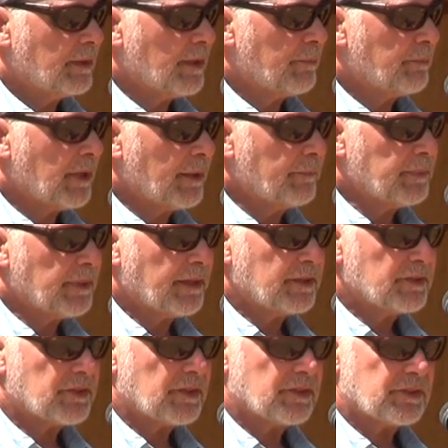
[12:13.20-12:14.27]
that
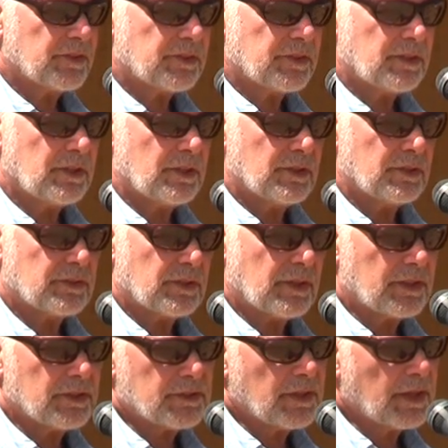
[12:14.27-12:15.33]
pipelines such as these,
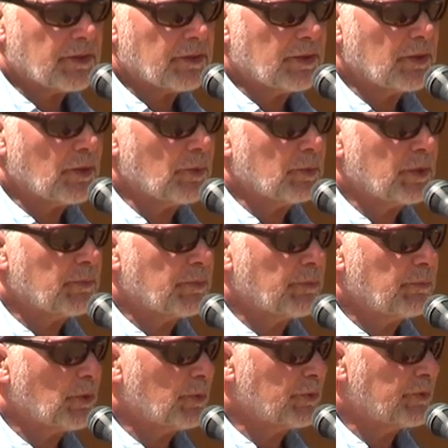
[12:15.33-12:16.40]
and it's not the only
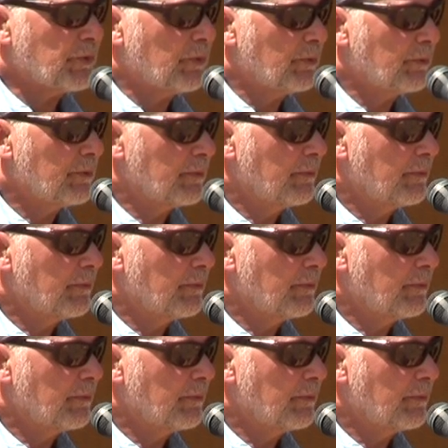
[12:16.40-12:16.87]
proposal